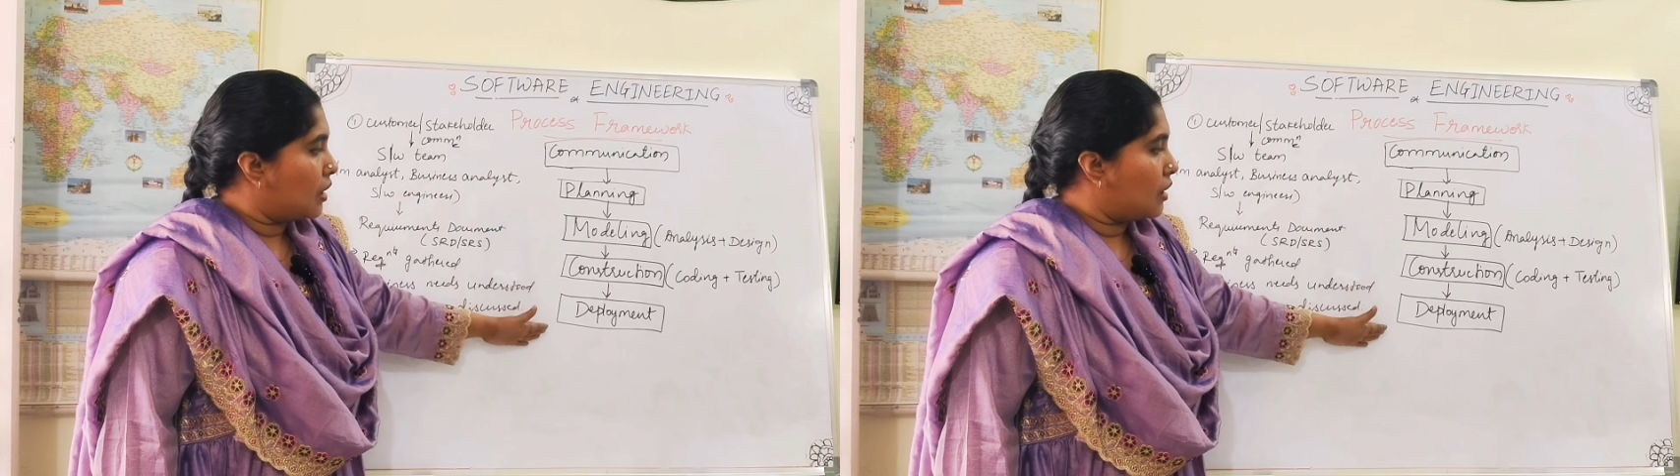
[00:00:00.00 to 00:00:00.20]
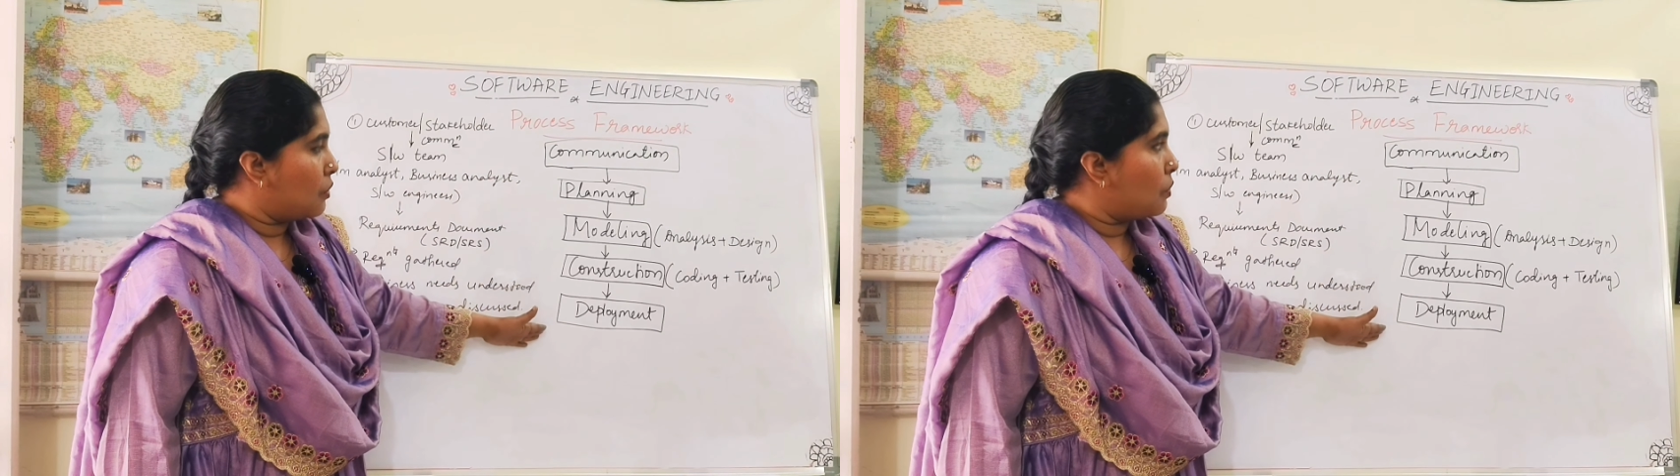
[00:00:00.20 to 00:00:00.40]

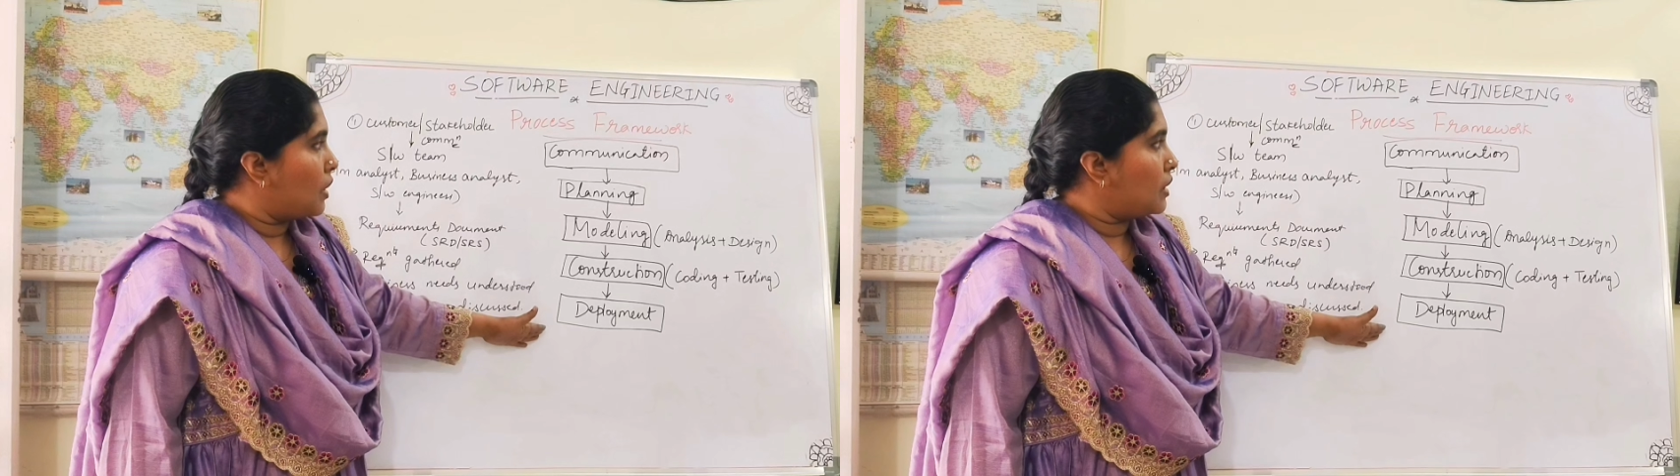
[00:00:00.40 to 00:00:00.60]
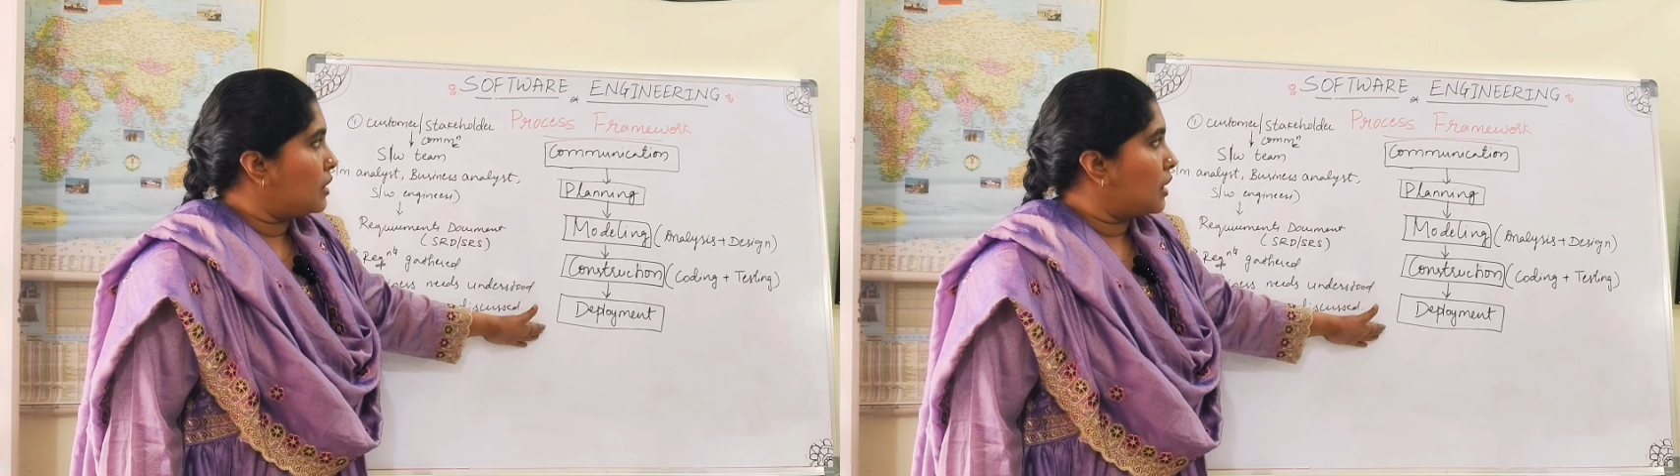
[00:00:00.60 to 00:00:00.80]

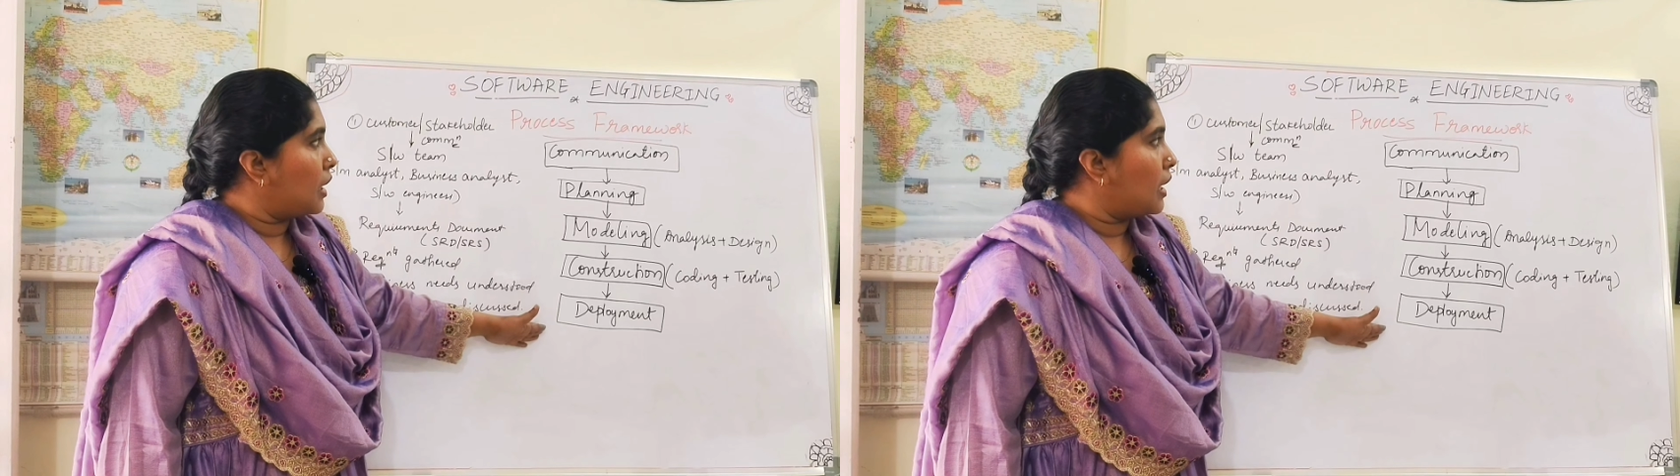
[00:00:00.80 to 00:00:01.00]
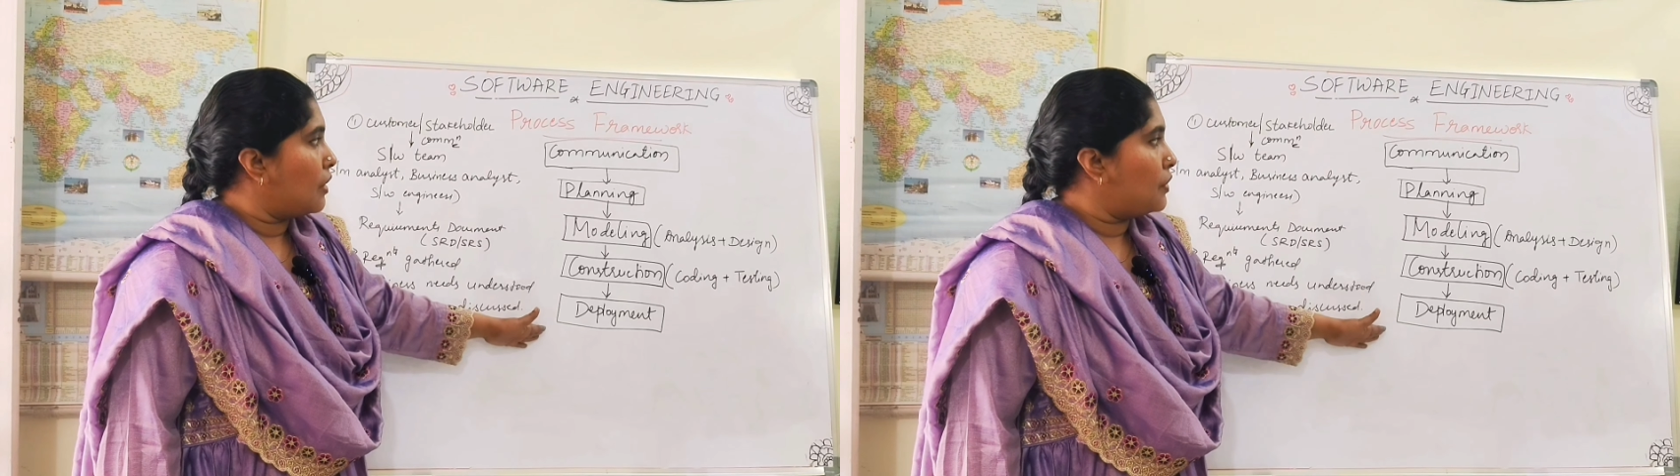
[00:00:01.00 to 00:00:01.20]
what
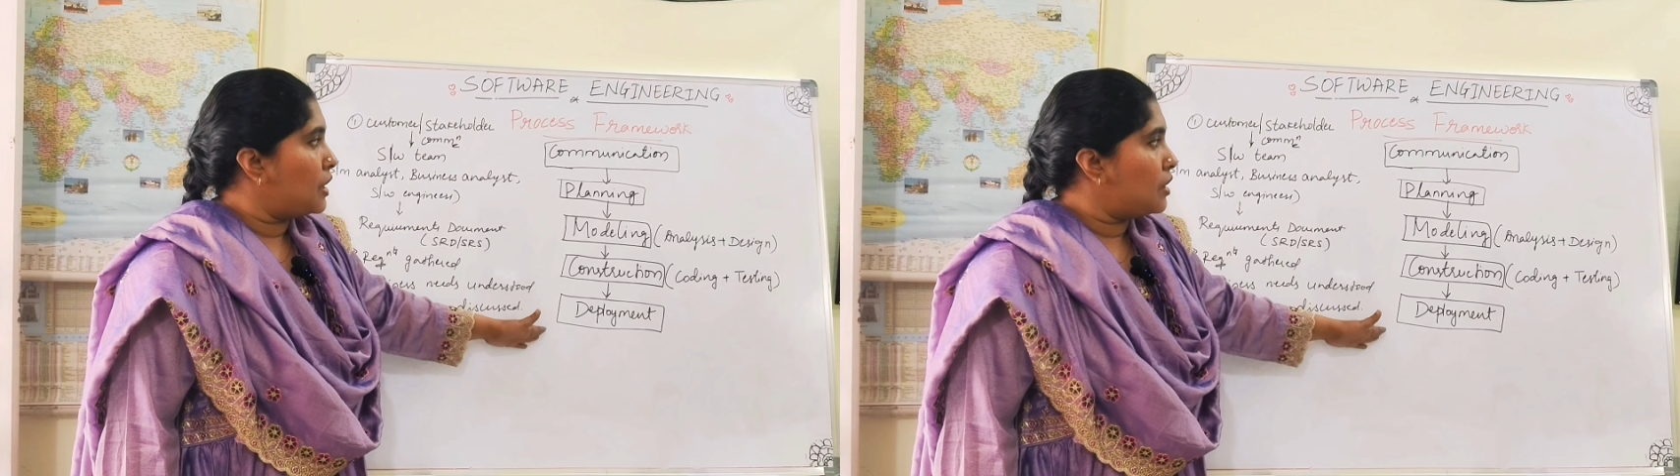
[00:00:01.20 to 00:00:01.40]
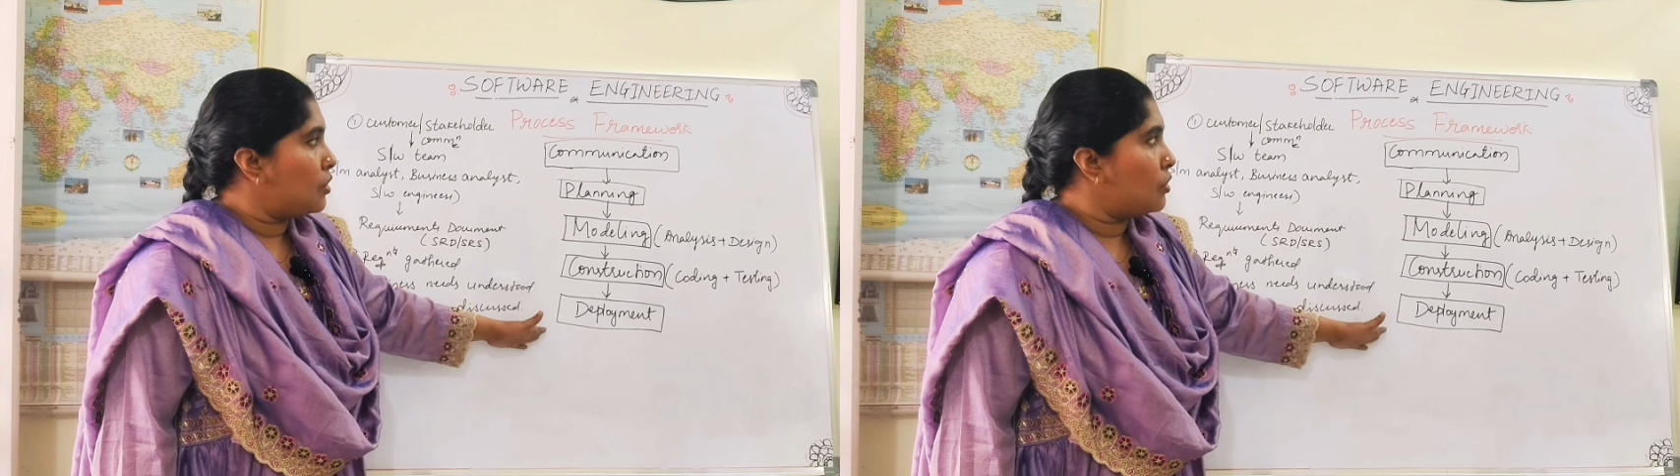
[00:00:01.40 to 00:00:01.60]
I have
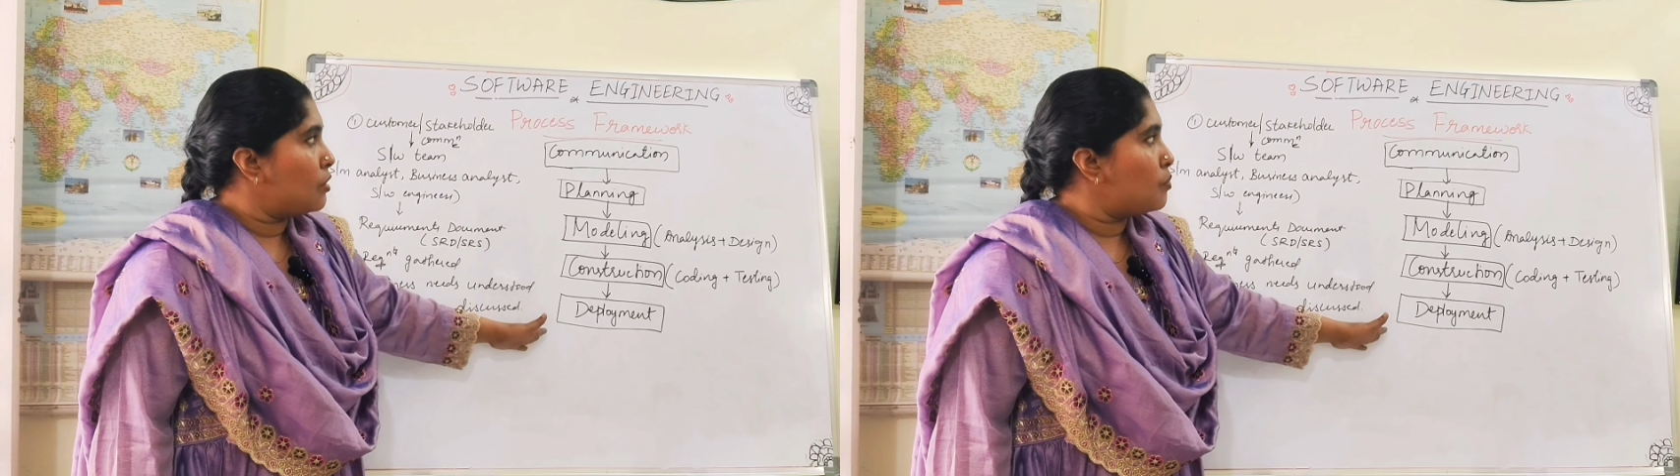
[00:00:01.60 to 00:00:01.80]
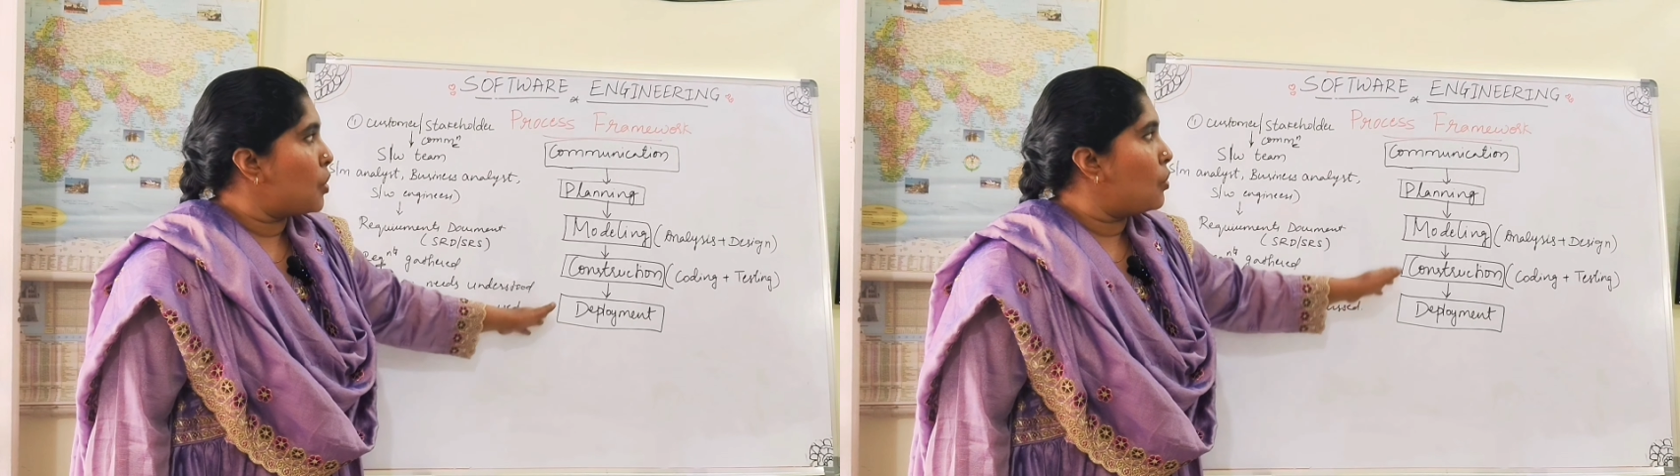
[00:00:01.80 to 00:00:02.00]
written
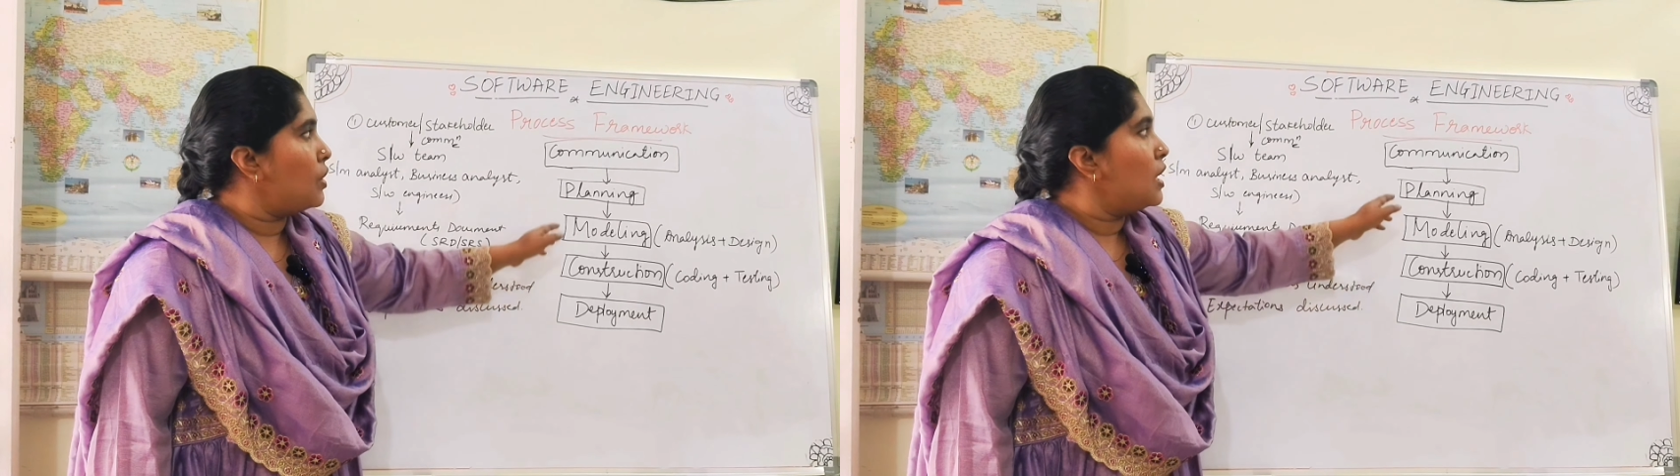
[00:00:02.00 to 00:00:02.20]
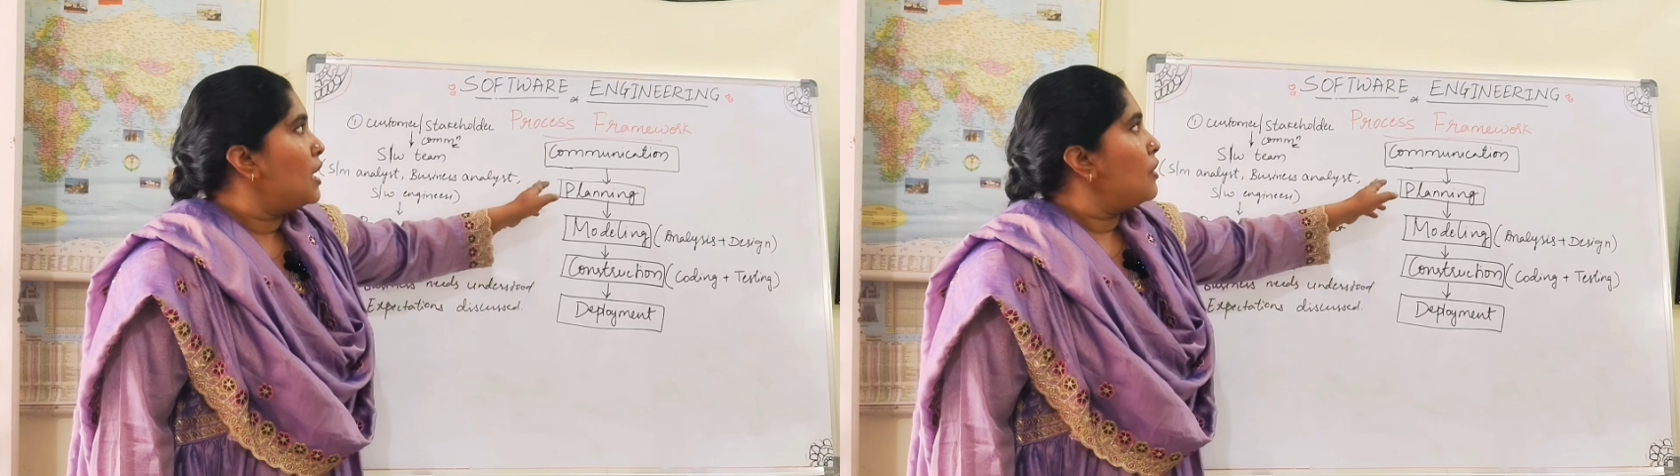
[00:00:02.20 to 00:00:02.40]
on the board,